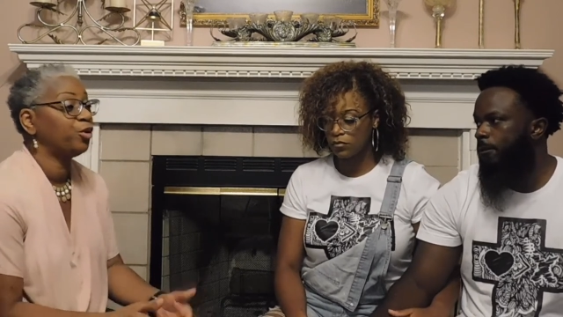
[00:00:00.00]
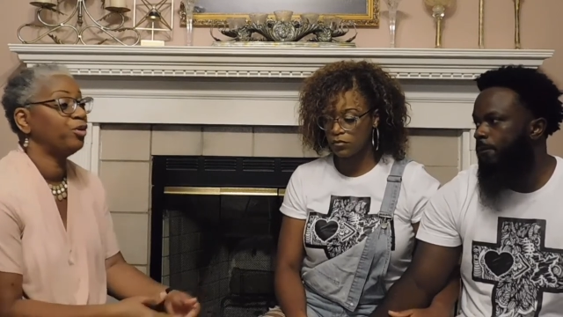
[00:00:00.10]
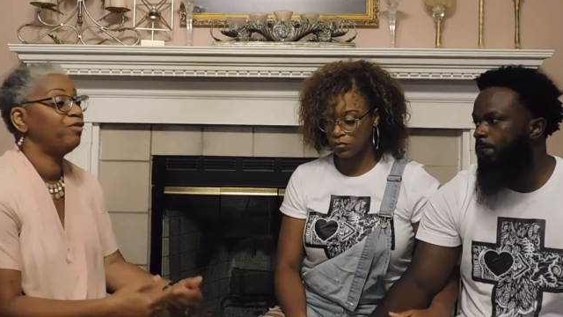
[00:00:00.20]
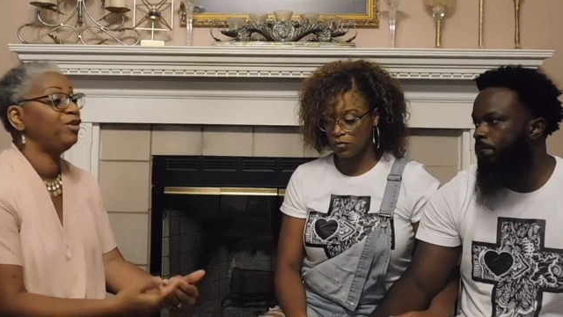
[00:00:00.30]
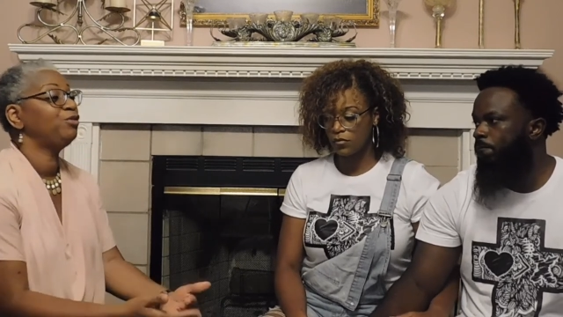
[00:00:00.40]

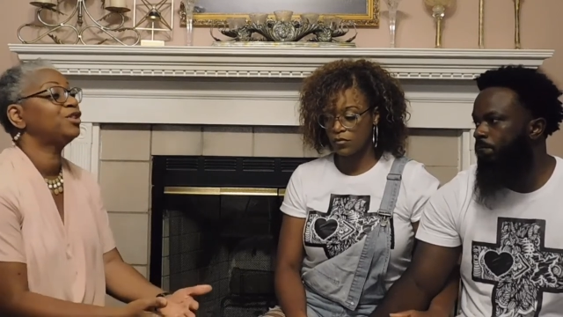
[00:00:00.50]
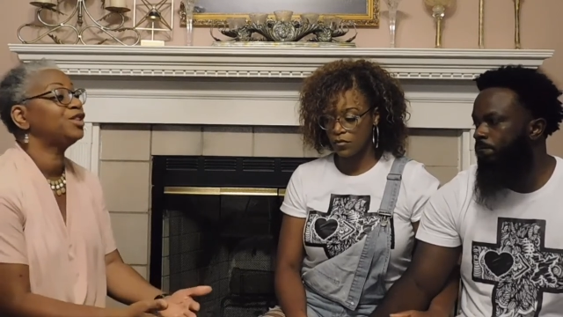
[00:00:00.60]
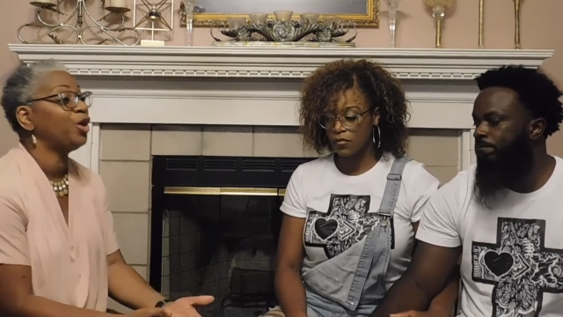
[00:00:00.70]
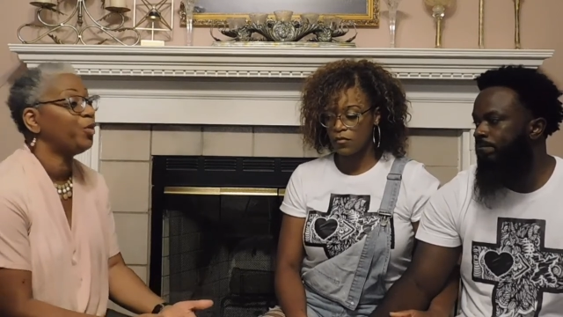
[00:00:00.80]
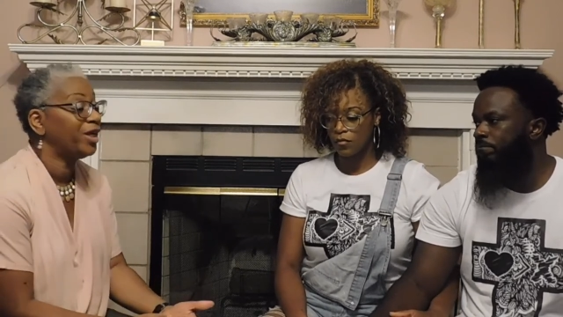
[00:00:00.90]
Speaker 1: So if you
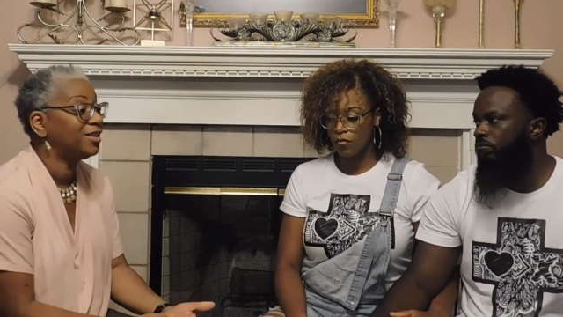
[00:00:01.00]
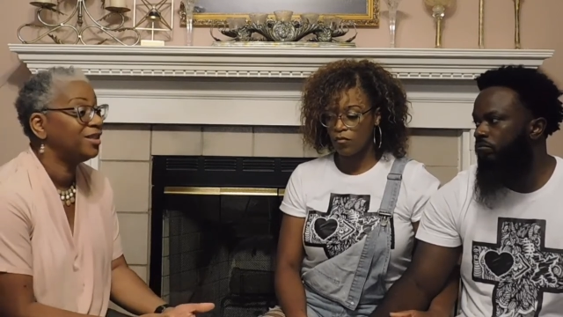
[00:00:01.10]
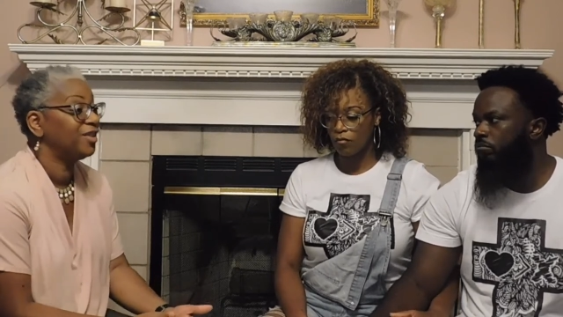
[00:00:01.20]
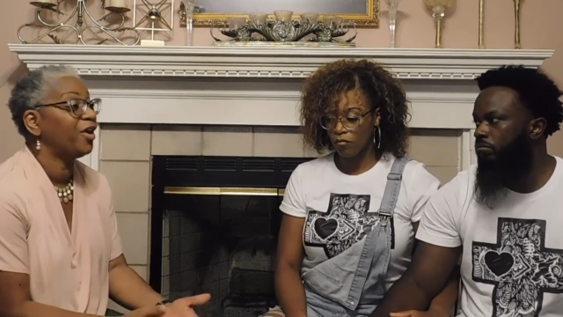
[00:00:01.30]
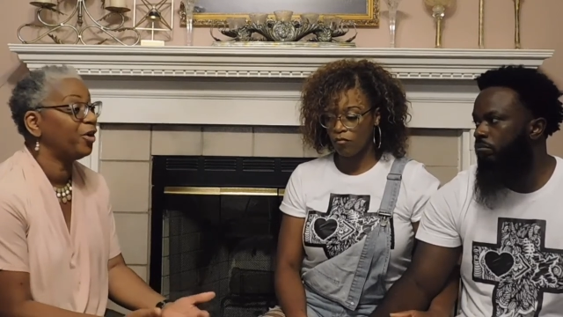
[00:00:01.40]
sow
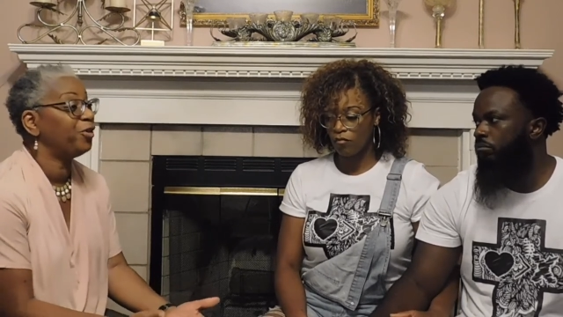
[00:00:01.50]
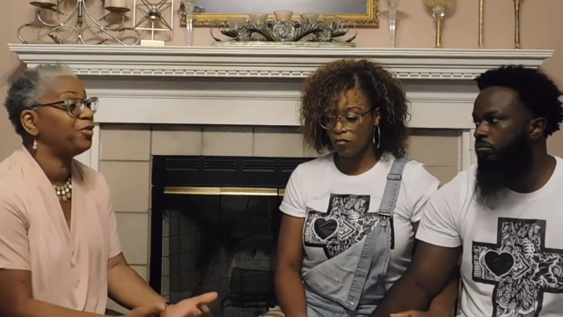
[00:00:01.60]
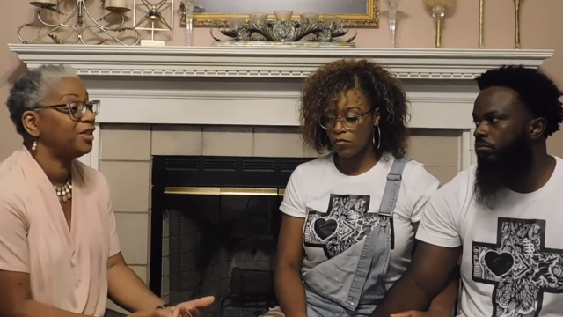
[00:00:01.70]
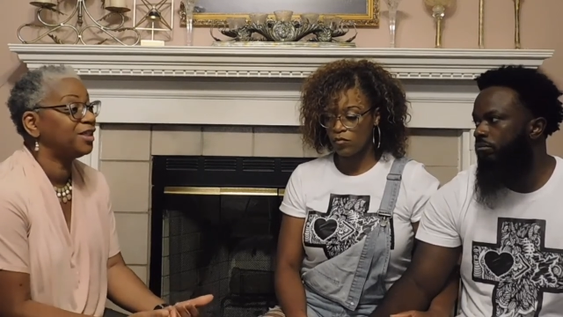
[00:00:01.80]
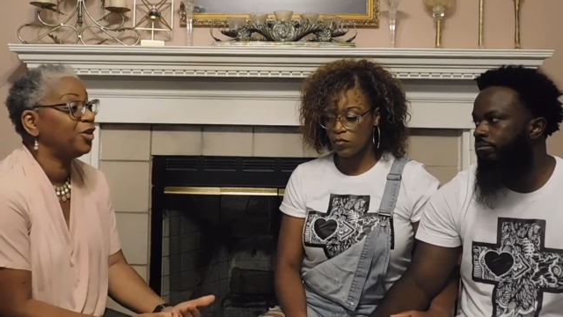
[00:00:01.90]
it, the
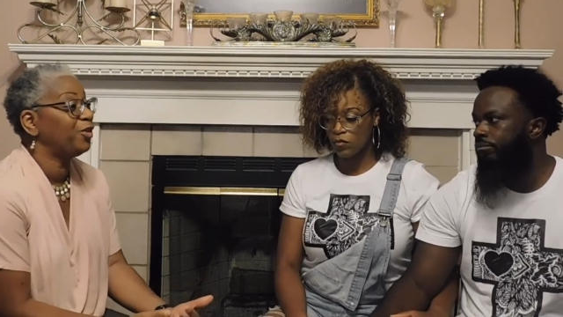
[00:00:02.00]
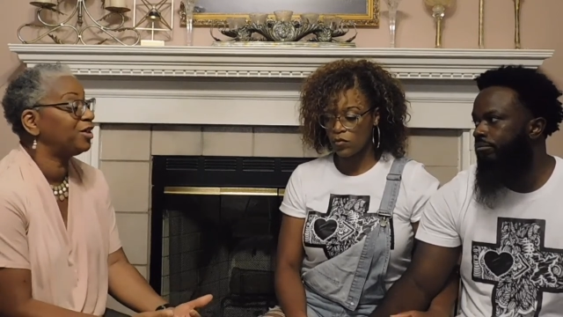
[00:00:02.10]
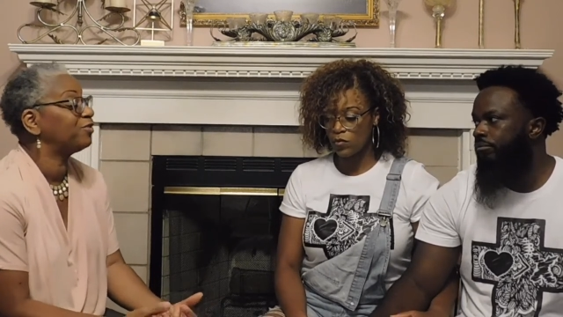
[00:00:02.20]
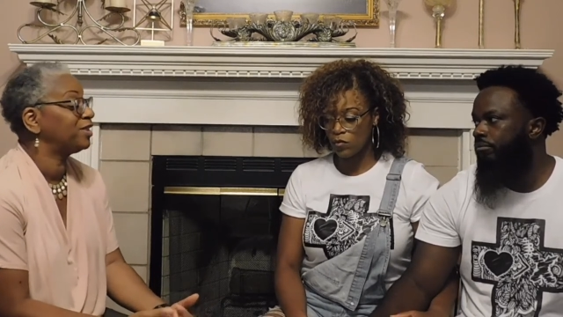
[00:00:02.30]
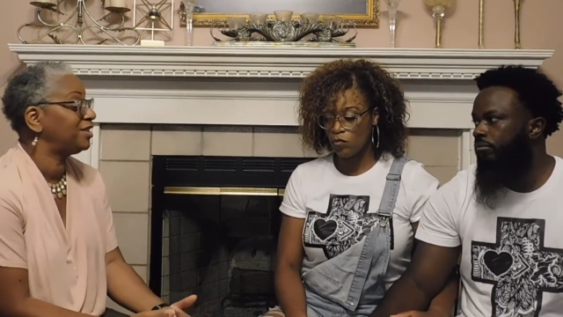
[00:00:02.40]
earth is going to